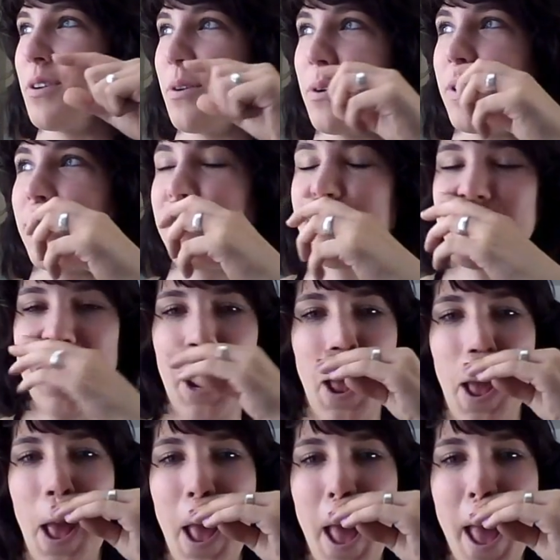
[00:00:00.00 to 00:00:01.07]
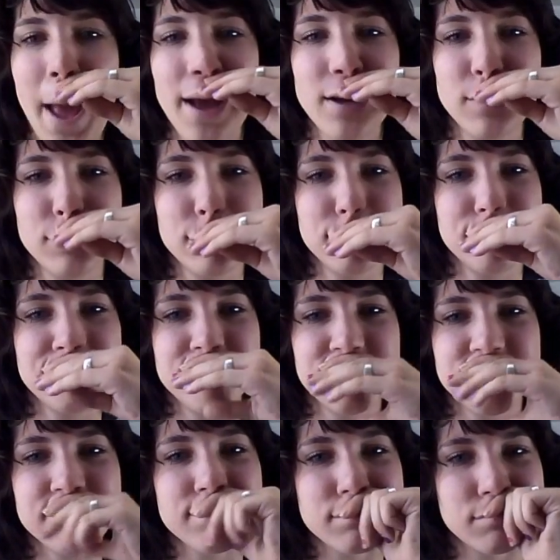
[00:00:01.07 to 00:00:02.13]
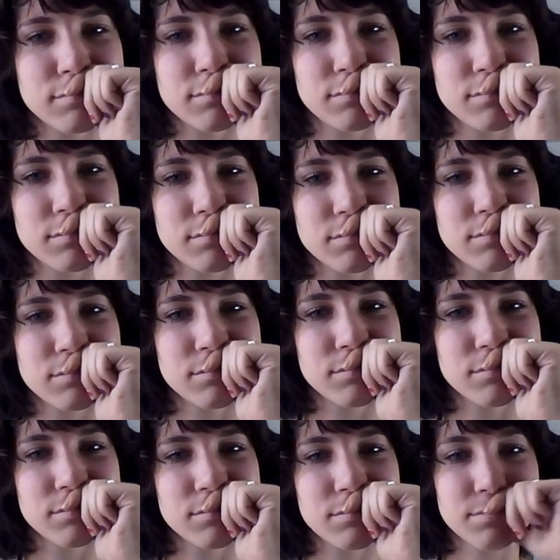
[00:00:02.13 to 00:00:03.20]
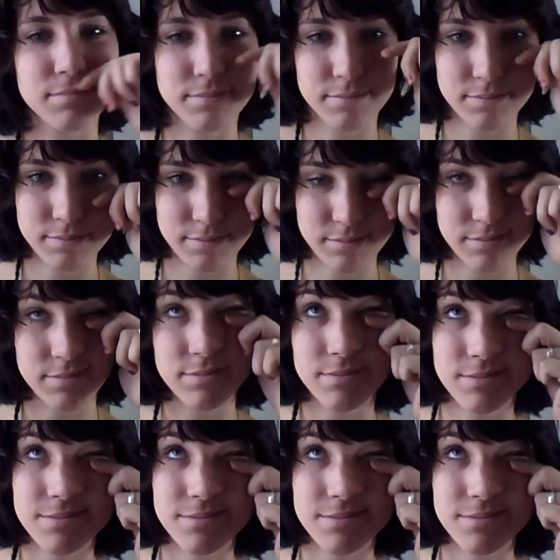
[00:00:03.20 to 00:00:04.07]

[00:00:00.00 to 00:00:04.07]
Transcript: [no speech]